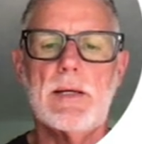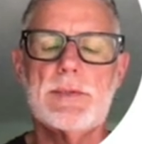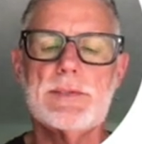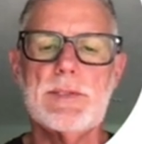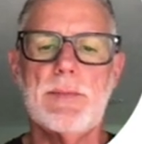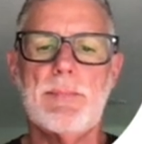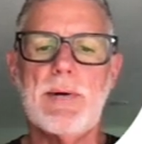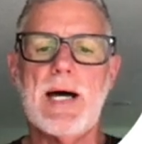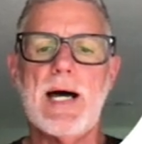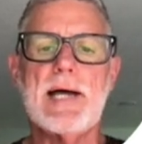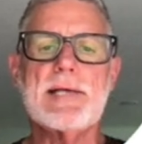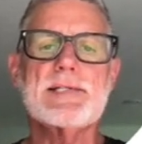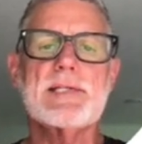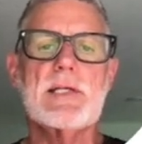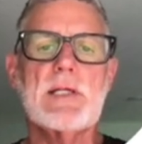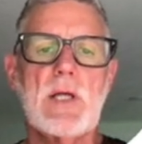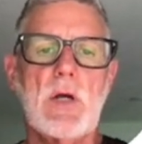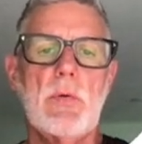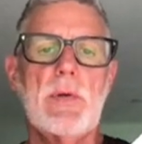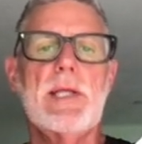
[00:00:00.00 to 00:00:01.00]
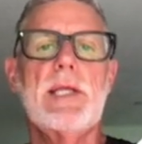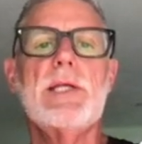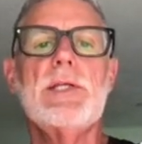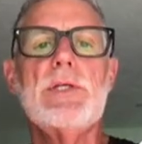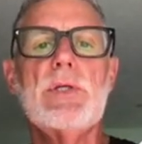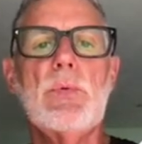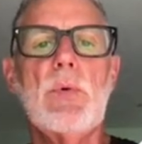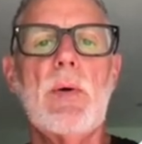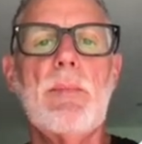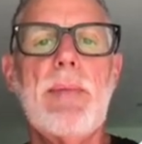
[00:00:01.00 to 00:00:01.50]
deposit going
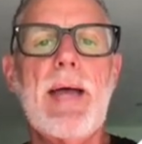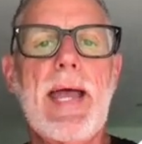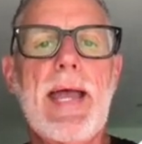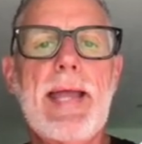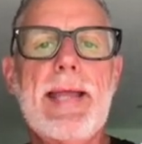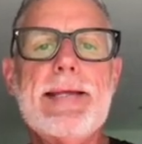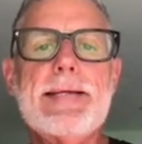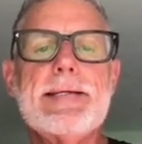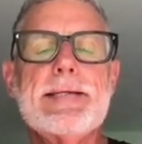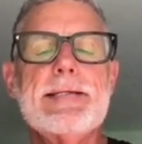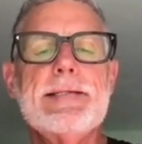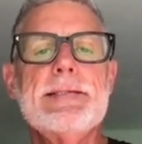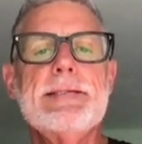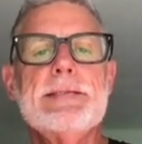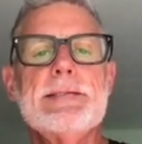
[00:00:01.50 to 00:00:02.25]
into a bank